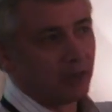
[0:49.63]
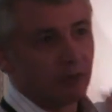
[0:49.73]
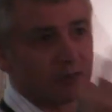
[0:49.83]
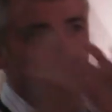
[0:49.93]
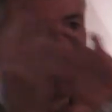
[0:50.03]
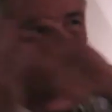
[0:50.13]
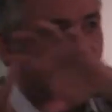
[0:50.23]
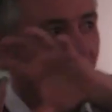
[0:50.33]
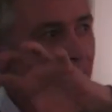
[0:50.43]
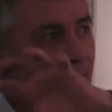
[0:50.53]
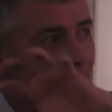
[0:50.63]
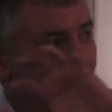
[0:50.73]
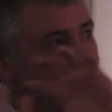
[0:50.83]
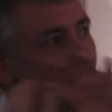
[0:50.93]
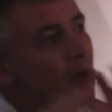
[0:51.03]
used and deliver that
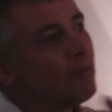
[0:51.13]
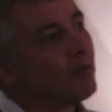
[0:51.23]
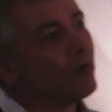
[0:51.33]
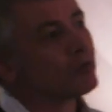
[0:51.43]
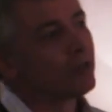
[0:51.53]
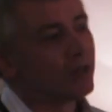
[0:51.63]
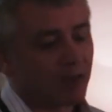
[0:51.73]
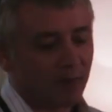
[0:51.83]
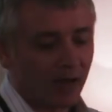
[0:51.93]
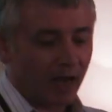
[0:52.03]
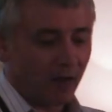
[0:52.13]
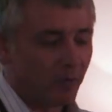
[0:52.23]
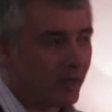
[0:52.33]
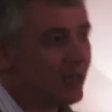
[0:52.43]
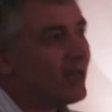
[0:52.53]
impact. But we also think about
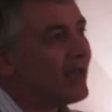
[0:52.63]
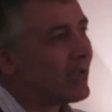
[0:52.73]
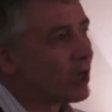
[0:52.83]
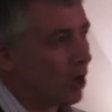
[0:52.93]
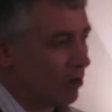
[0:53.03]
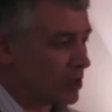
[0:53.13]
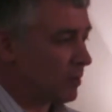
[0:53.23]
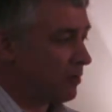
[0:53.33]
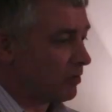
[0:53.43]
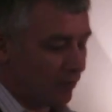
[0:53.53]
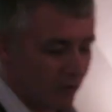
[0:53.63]
how we encourage people to